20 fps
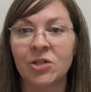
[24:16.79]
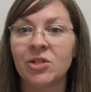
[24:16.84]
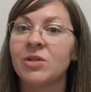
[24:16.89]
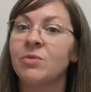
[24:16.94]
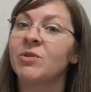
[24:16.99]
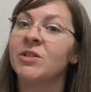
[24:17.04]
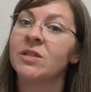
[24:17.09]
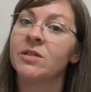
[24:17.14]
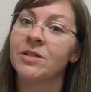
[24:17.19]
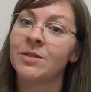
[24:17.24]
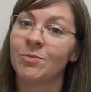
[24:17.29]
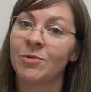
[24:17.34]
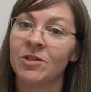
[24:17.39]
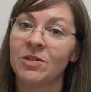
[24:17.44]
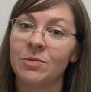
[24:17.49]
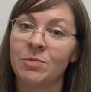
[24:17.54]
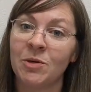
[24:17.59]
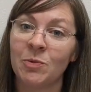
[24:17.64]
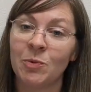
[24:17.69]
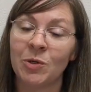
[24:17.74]
She wasn't
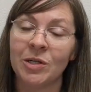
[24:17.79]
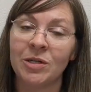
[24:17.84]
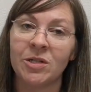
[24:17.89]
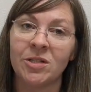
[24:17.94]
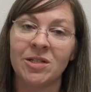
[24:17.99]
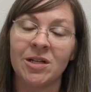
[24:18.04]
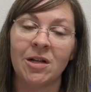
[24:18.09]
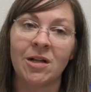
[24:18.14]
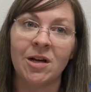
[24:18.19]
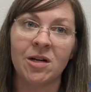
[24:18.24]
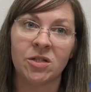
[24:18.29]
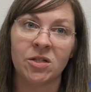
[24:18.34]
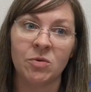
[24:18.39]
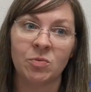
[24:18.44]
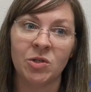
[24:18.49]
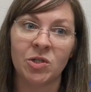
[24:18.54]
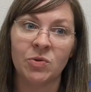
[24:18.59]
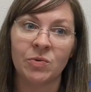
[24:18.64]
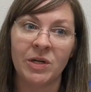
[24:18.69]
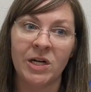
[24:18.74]
supposed to be born until
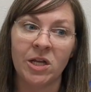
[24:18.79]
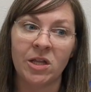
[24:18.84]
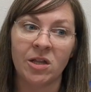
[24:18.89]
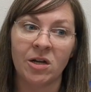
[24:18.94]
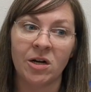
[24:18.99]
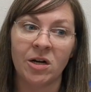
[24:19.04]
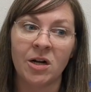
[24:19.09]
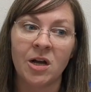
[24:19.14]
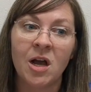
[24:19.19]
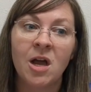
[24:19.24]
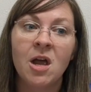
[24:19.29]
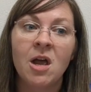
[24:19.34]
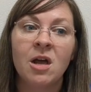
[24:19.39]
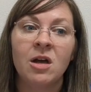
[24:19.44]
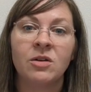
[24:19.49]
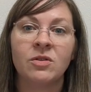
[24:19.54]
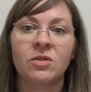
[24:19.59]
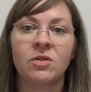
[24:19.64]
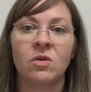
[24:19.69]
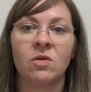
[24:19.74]
October 23rd.
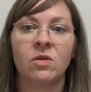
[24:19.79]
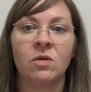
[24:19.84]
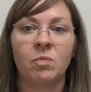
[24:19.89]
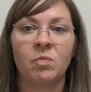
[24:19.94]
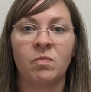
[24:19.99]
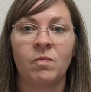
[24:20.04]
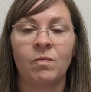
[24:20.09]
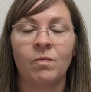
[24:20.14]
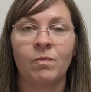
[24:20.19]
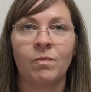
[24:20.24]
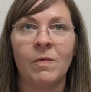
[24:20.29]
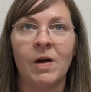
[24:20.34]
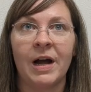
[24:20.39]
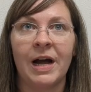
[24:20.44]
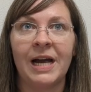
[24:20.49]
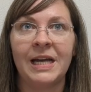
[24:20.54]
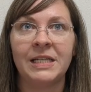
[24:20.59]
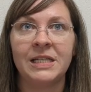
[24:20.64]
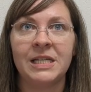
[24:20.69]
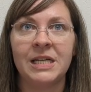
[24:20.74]
So the
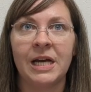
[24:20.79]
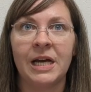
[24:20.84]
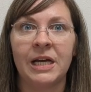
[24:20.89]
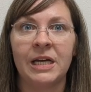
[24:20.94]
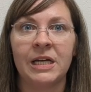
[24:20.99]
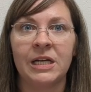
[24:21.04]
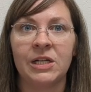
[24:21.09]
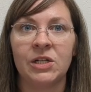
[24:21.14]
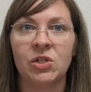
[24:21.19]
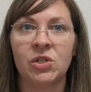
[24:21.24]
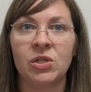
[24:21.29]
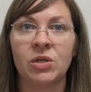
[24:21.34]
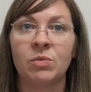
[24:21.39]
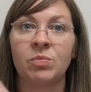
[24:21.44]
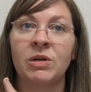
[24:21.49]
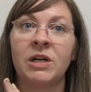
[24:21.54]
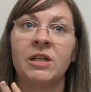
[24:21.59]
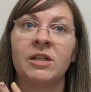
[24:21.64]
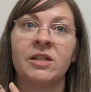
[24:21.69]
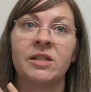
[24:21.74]
idea is she'll
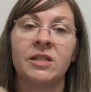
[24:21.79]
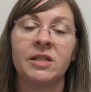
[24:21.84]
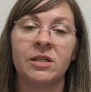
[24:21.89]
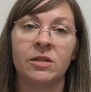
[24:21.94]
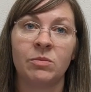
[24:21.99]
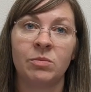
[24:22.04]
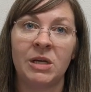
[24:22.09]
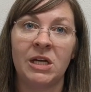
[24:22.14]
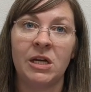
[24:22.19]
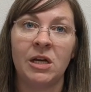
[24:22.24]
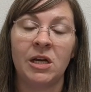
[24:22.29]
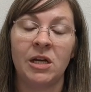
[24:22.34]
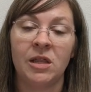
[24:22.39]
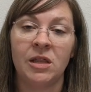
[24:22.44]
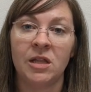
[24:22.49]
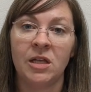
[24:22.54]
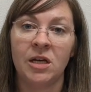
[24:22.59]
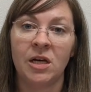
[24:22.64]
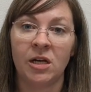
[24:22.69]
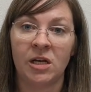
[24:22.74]
probably still be
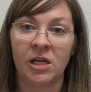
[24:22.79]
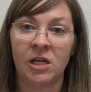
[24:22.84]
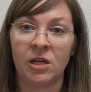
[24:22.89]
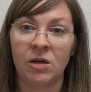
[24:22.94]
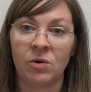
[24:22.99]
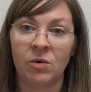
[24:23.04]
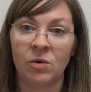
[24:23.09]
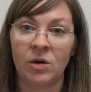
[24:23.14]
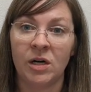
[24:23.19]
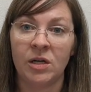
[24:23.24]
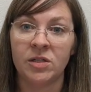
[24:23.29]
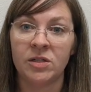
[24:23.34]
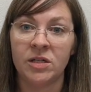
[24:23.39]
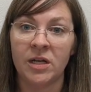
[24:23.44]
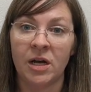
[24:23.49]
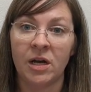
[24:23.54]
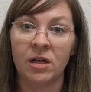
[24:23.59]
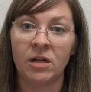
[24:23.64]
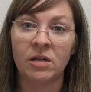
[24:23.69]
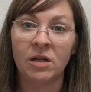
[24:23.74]
in the NICU
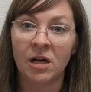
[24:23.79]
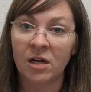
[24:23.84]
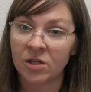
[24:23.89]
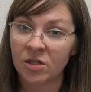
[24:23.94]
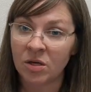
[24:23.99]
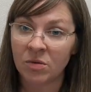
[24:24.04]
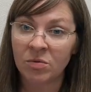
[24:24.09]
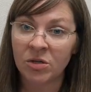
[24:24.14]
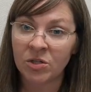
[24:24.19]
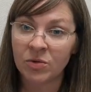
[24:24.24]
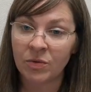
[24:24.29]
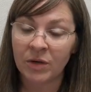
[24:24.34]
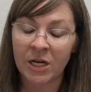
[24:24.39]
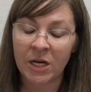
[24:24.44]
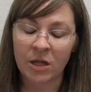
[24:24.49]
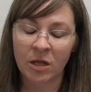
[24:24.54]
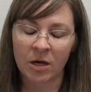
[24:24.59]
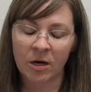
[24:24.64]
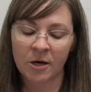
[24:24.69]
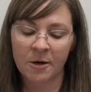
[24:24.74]
until October
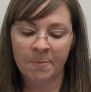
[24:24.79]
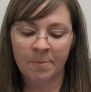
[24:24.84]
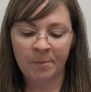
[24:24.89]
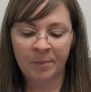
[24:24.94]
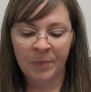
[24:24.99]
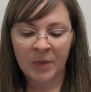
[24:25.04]
23rd.